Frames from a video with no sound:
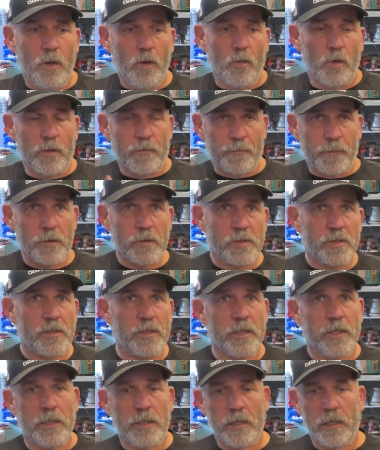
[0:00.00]
Well, the first
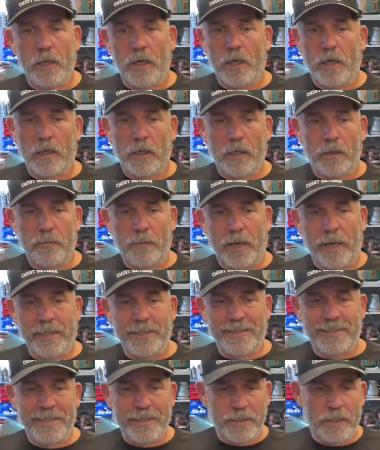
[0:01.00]
thing
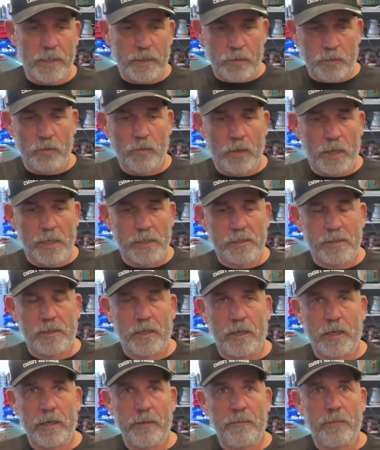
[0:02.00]
I did not do last
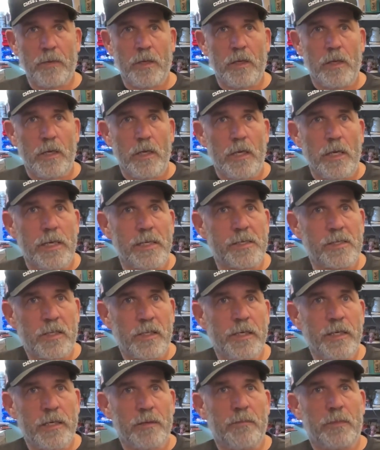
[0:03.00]
time is
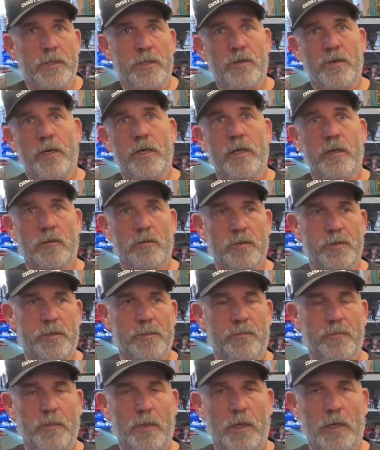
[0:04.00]
clean up my triangles.
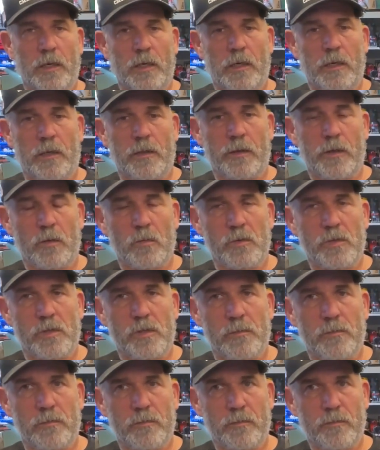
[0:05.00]
There was
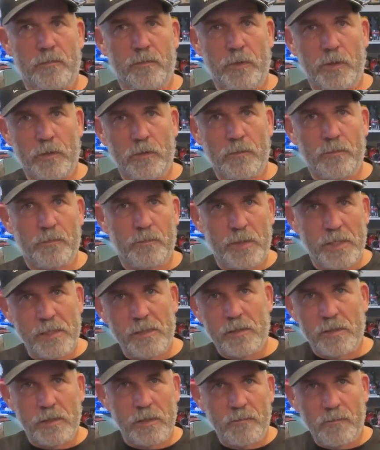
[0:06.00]
some little
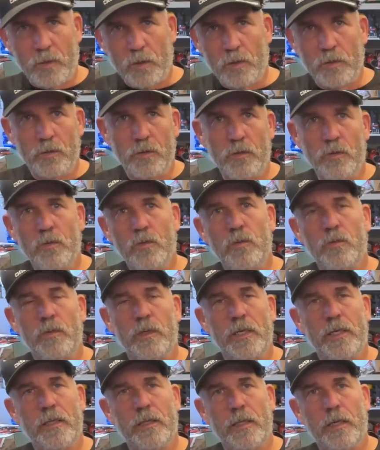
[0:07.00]
pieces of glue
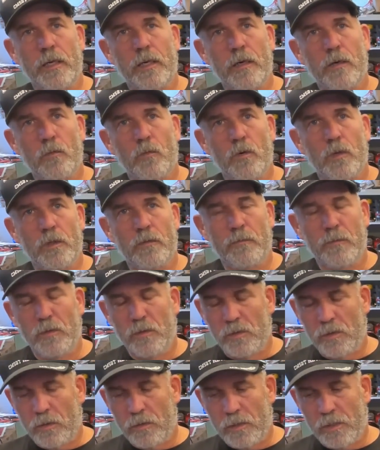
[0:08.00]
in there. Well, when you
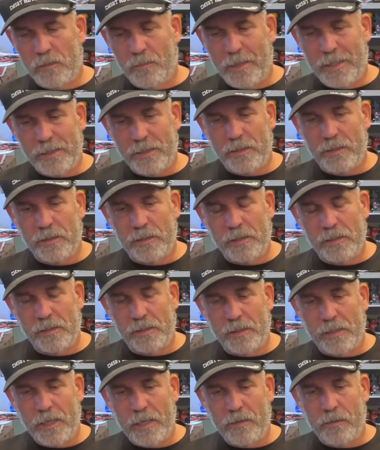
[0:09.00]
start smashing things
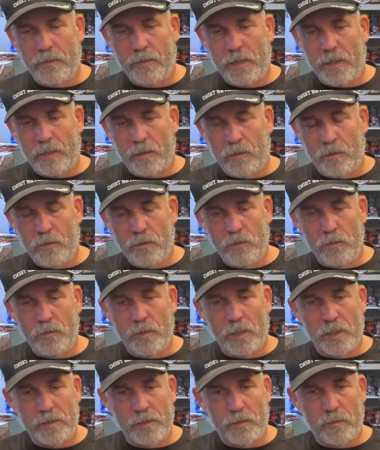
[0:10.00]
together, that glue
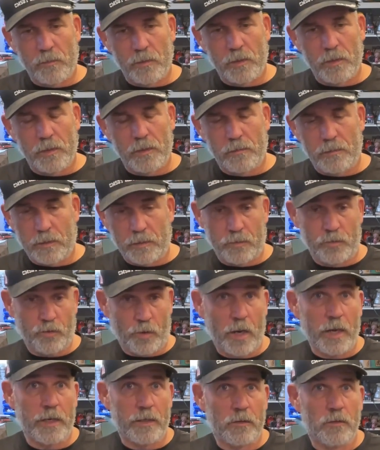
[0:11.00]
doesn't really, the
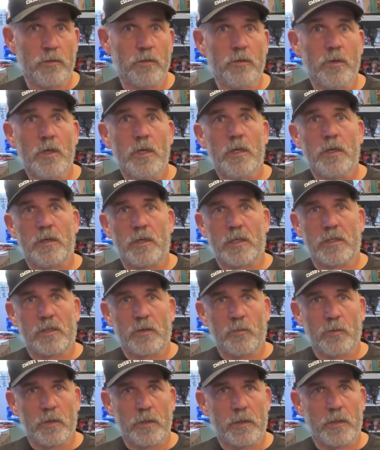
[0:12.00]
dry glue
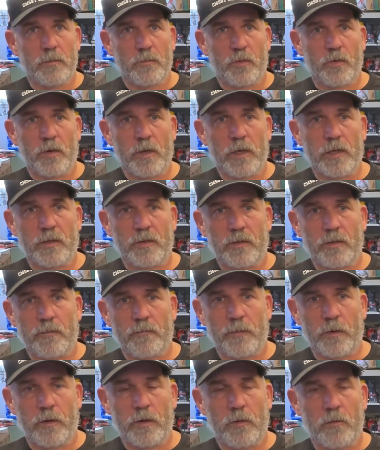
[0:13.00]
doesn't really compress
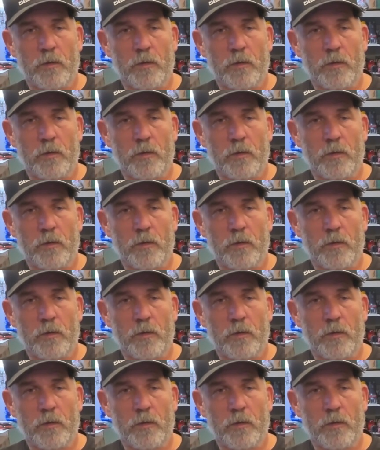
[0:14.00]
very